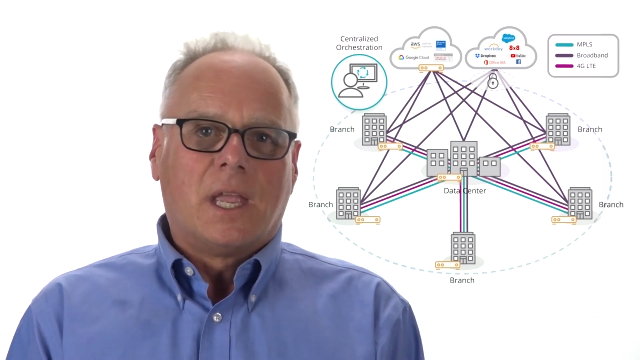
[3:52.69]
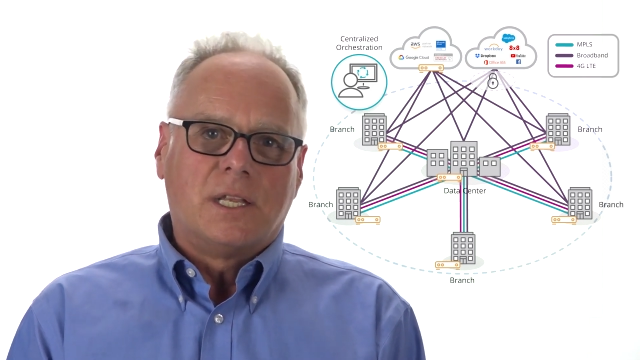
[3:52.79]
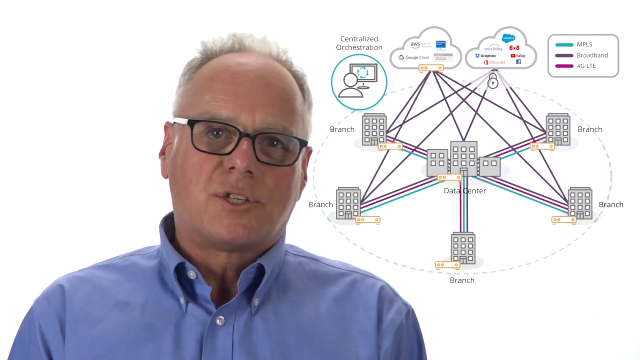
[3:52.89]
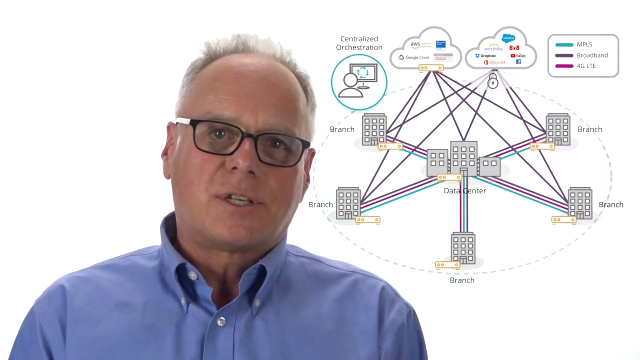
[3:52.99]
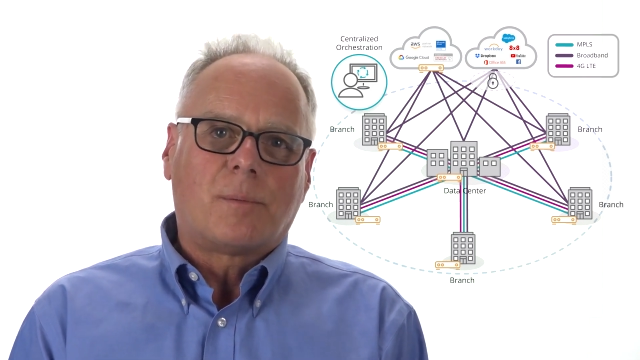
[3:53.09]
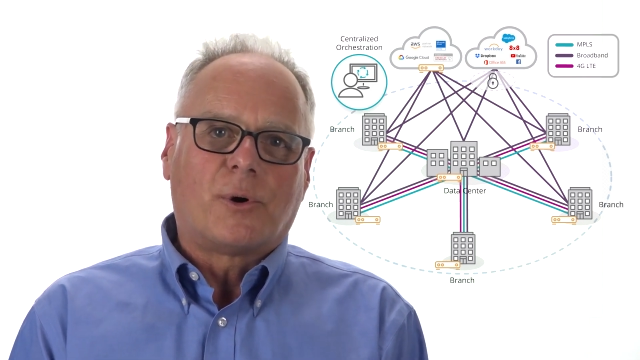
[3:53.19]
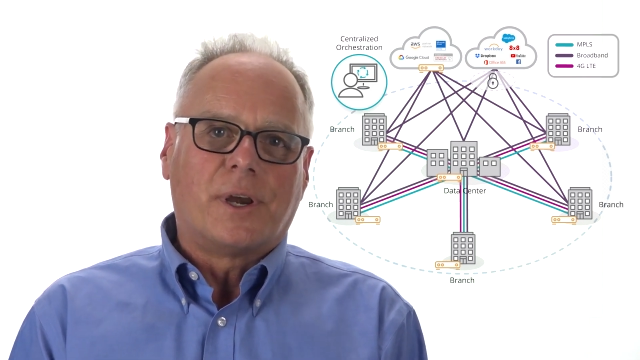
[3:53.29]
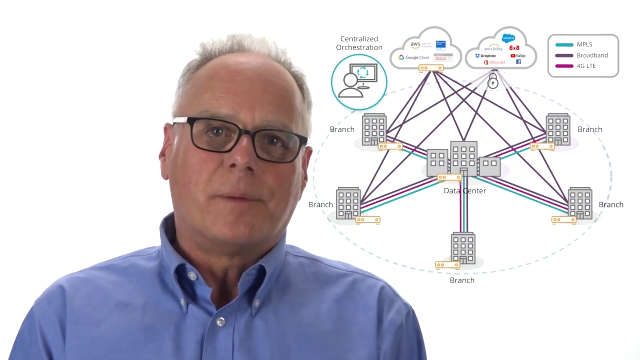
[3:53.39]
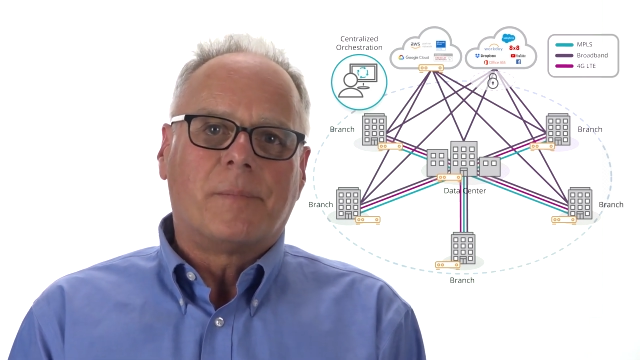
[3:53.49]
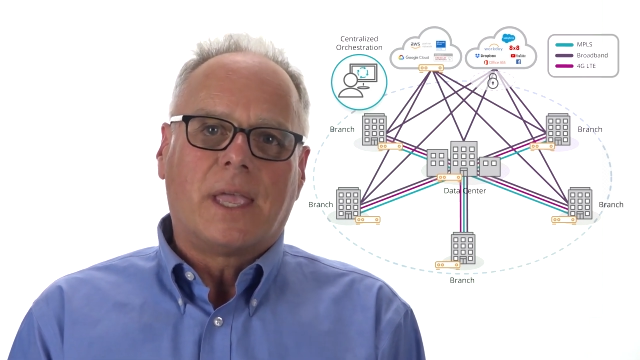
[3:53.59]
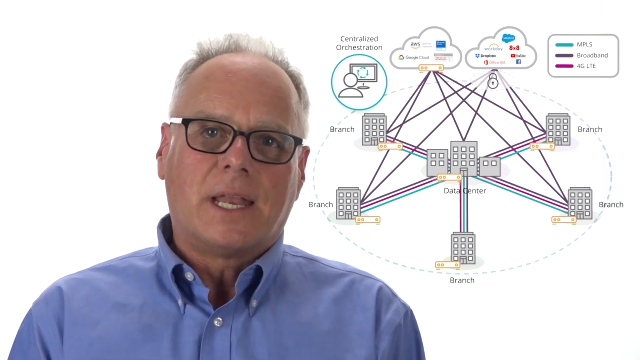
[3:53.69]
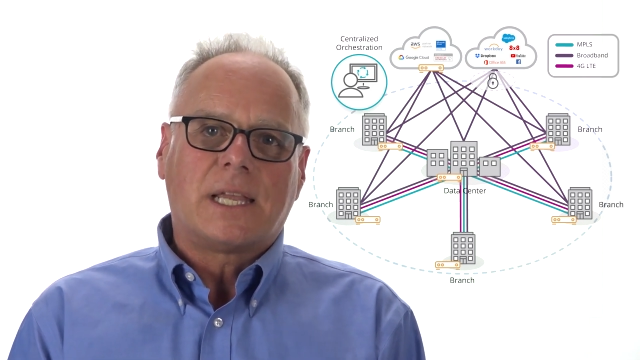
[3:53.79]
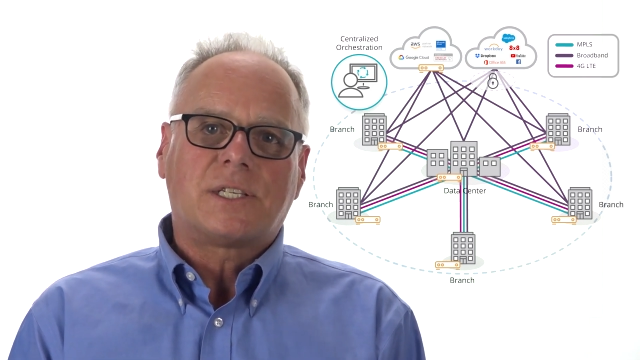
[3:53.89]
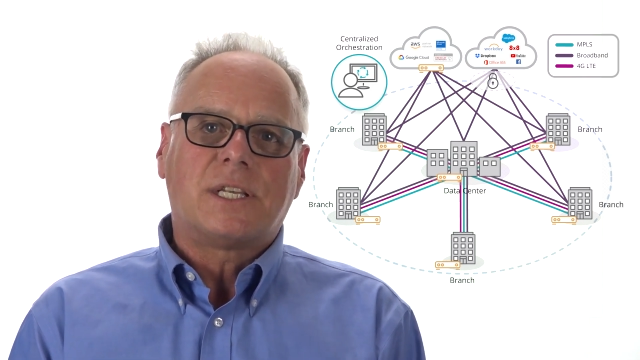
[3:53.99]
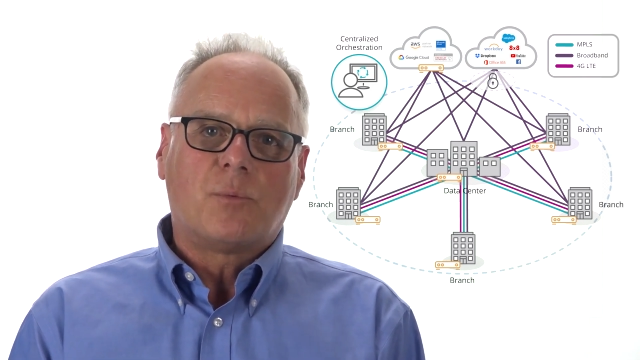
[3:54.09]
In summary, an
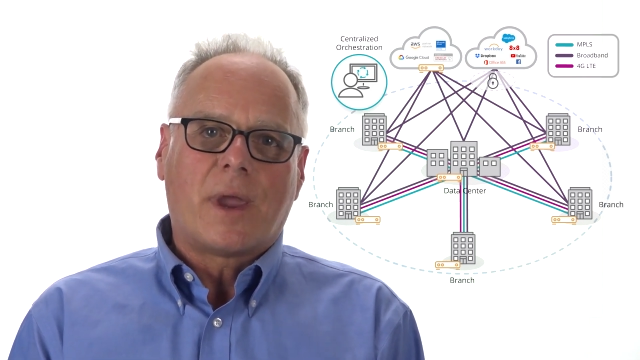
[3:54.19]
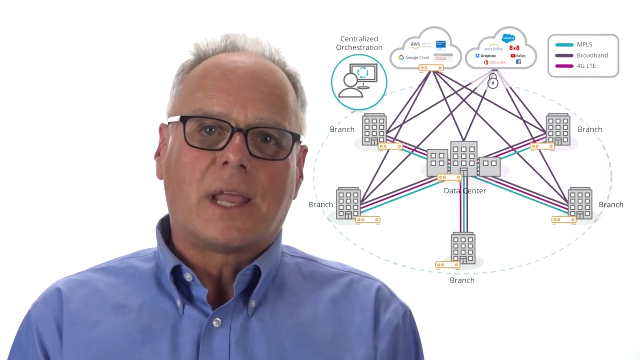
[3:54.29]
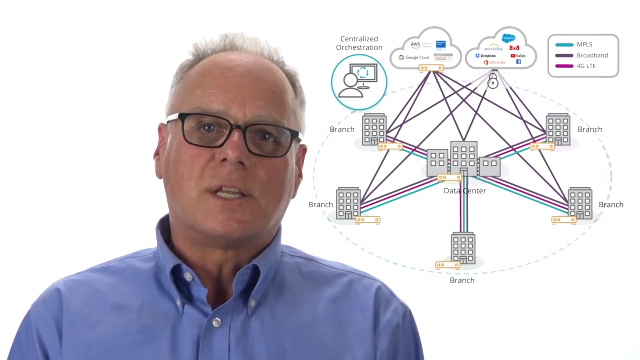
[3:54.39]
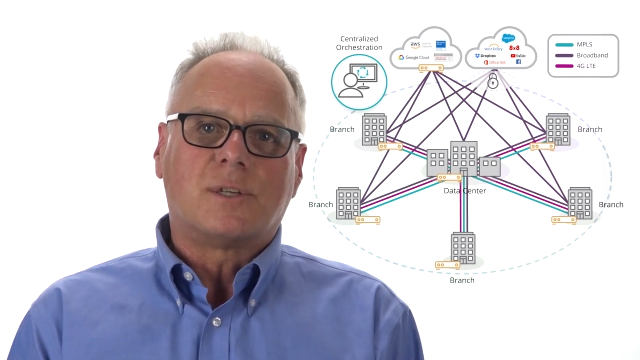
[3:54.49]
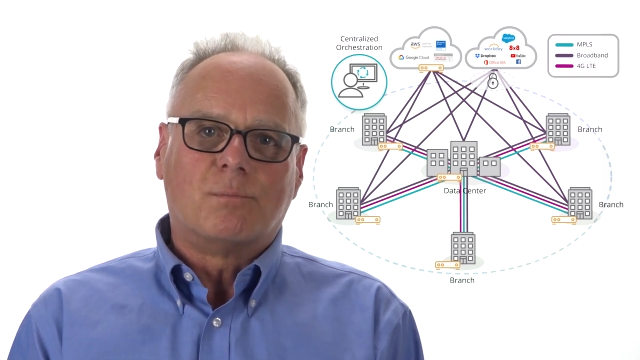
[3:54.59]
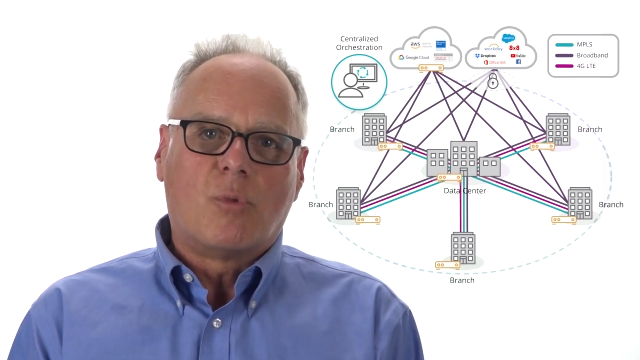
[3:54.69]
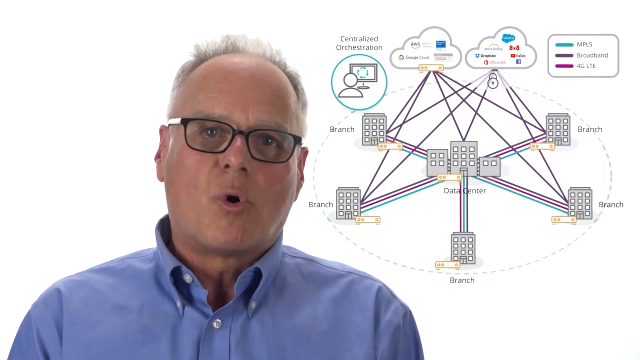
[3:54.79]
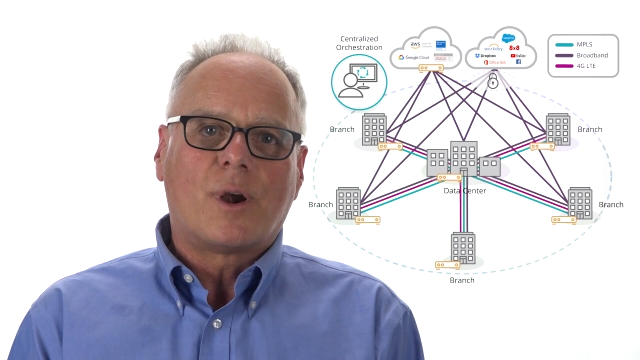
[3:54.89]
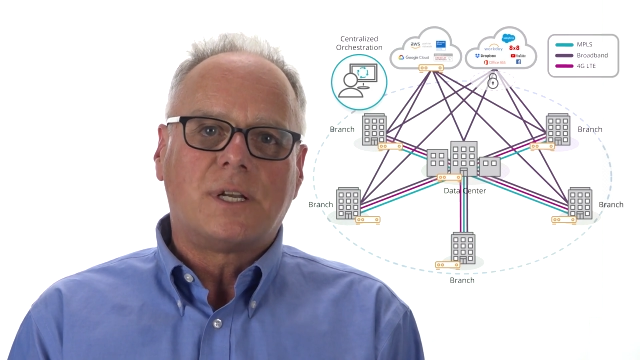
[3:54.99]
SD WAN is a more